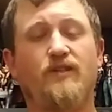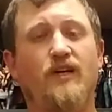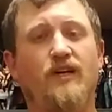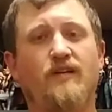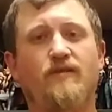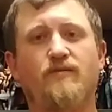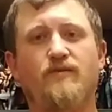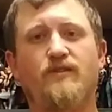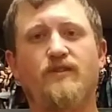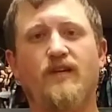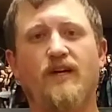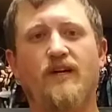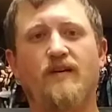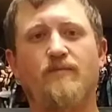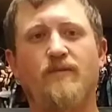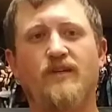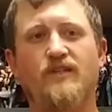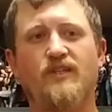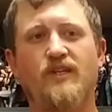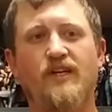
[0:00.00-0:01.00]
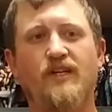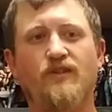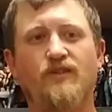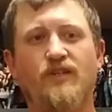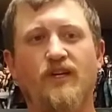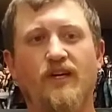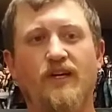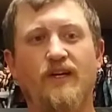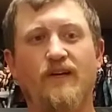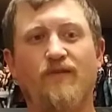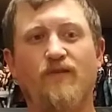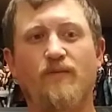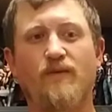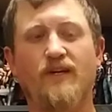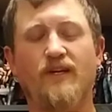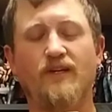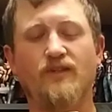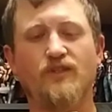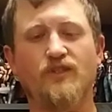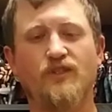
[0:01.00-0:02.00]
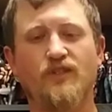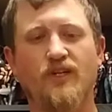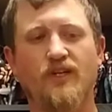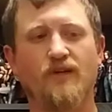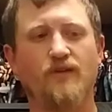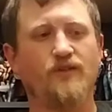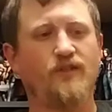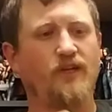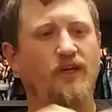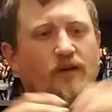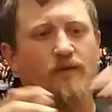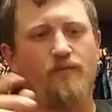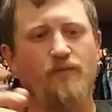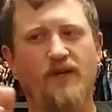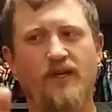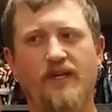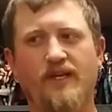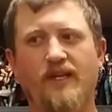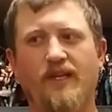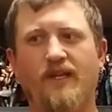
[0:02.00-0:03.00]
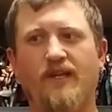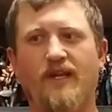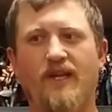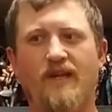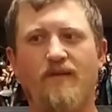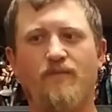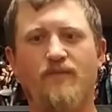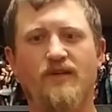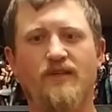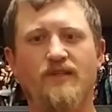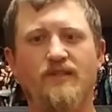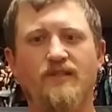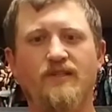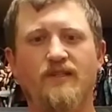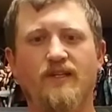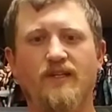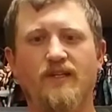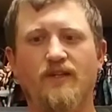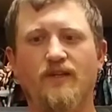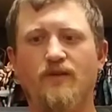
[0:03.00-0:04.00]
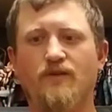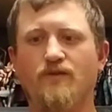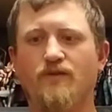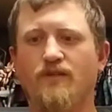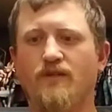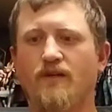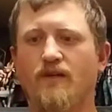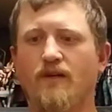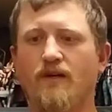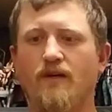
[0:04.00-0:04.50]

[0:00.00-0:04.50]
check it, check out my channel, check out everybody else's channel, check out Big Kid Kingpins and those.